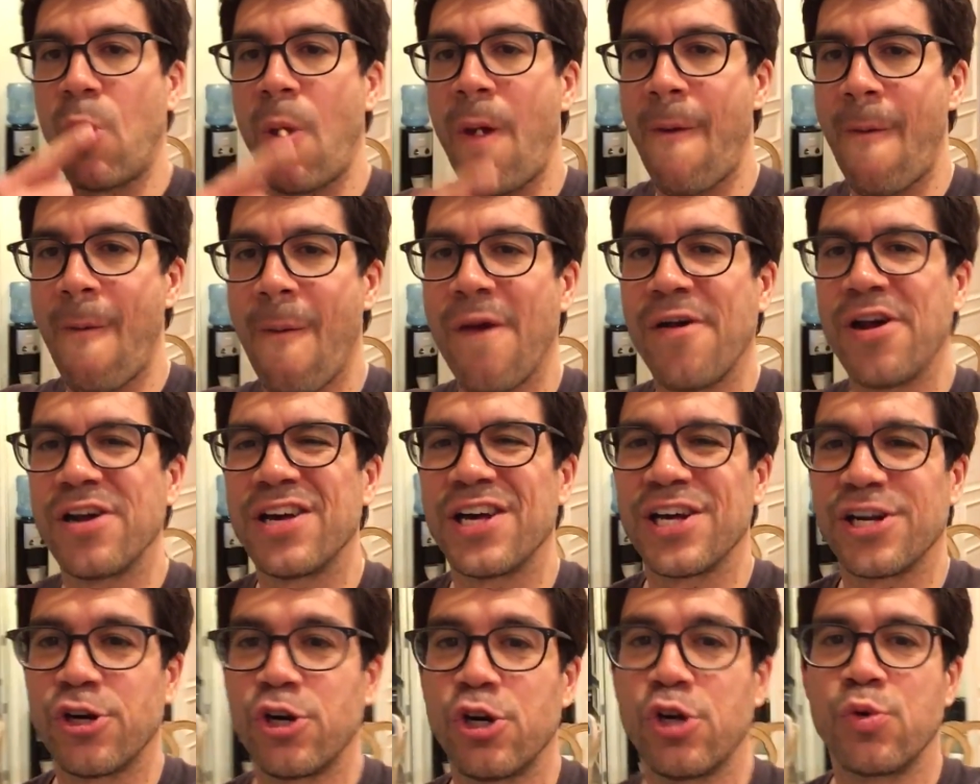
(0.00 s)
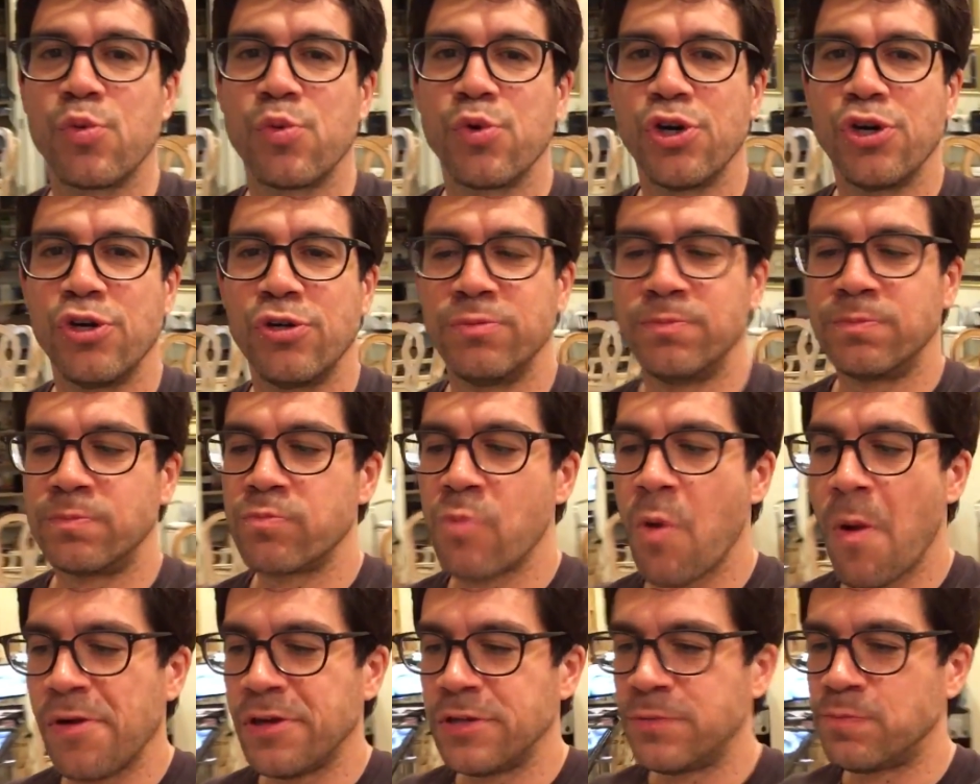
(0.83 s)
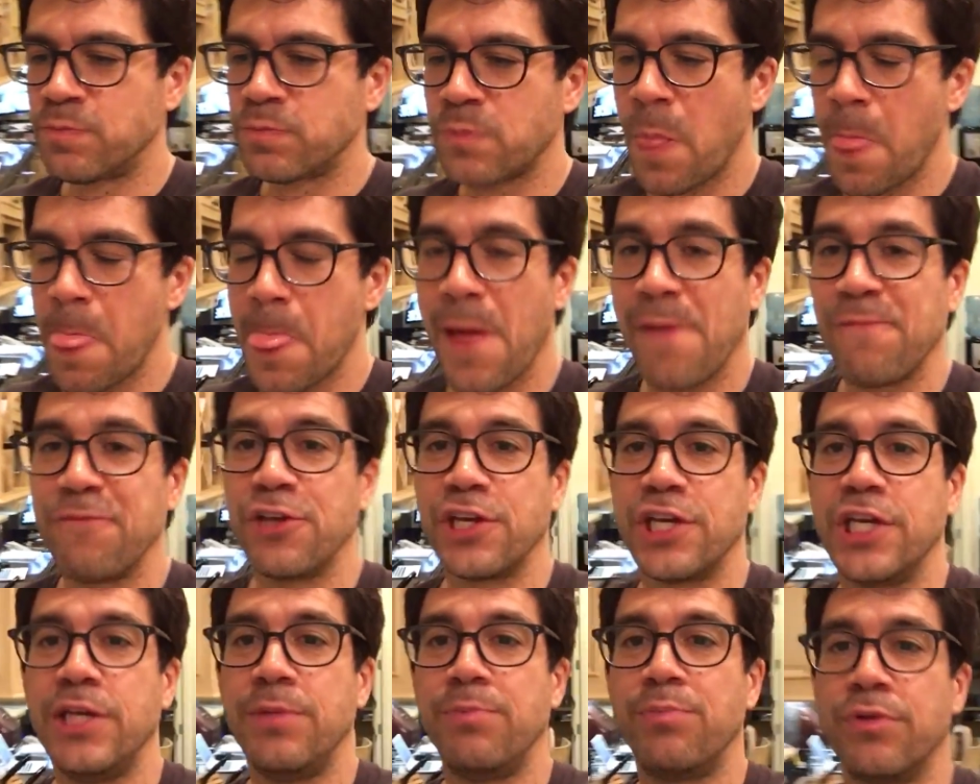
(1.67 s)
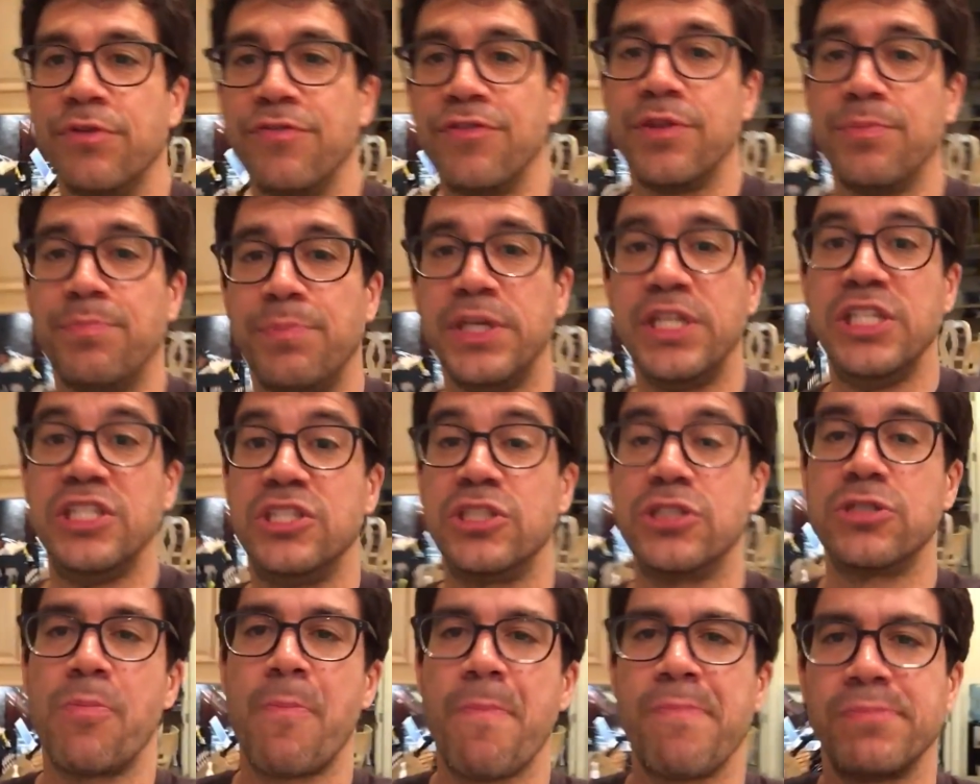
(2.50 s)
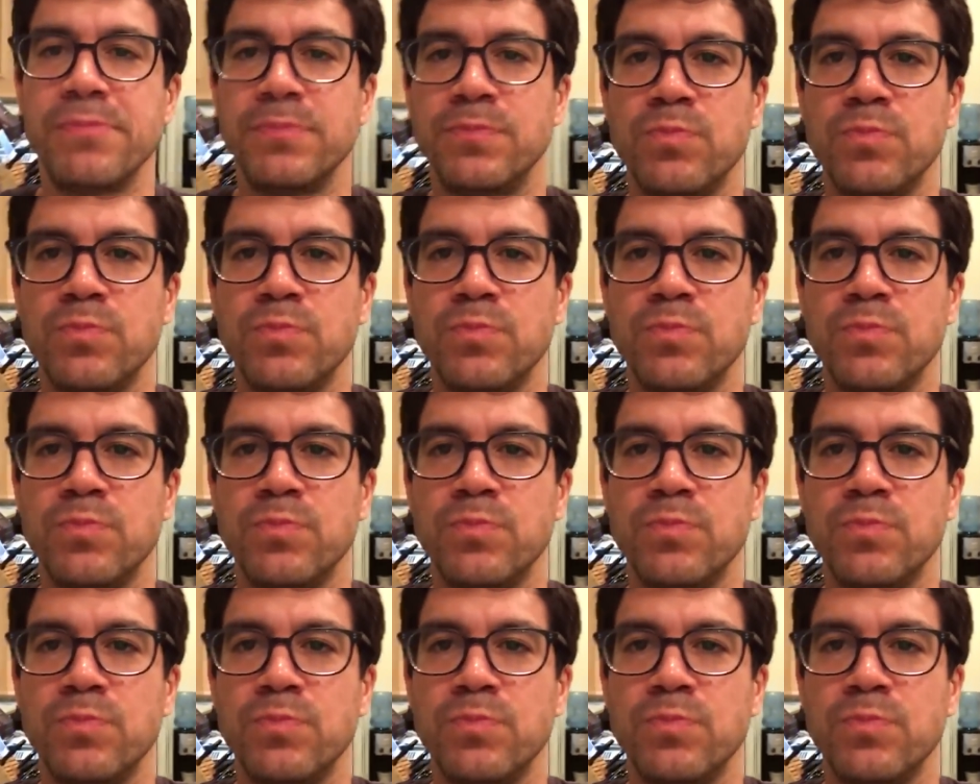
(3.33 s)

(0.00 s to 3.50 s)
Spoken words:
And I call Rome the keeper of the peace.